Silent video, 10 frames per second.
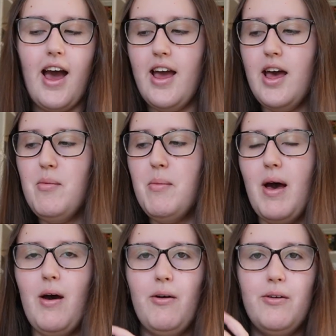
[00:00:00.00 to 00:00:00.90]
I am
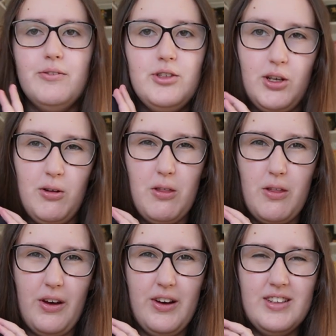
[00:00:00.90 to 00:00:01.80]
about
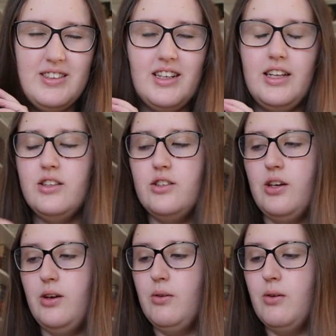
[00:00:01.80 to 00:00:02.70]
2/3
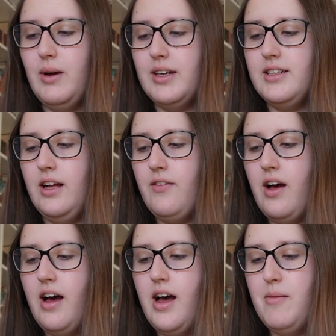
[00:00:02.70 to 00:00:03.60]
into
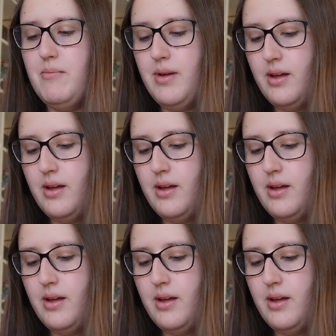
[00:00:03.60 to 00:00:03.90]
Quicksilver. I'm